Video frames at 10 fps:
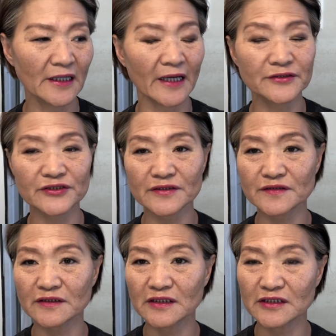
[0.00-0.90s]
and
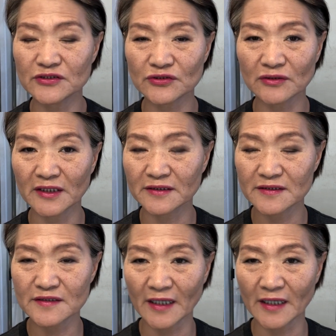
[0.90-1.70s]
just enjoy this